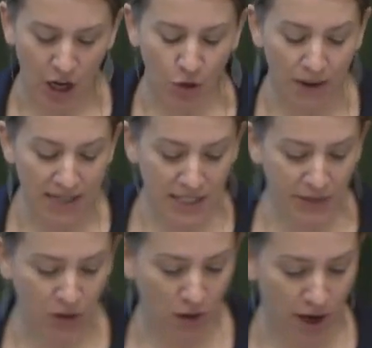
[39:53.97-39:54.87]
aggressive
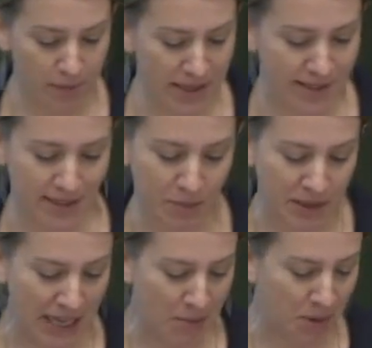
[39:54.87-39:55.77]
agronomists and
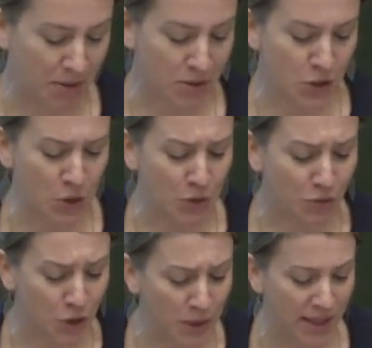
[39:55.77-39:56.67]
plant breeders
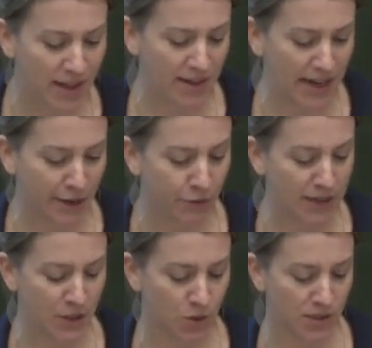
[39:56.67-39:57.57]
could ruin the native
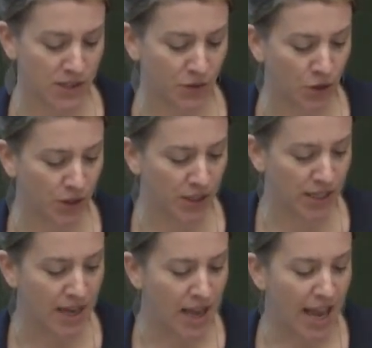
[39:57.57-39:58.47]
resources for
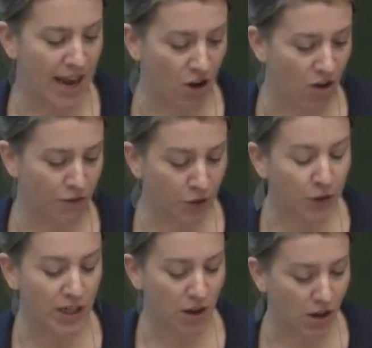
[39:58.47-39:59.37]
good and all, for
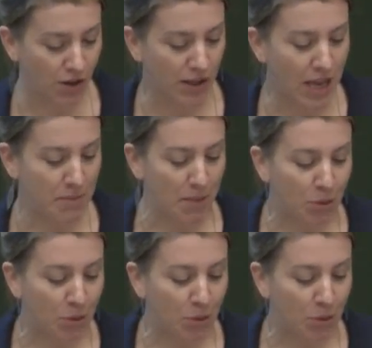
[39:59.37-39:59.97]
good and all by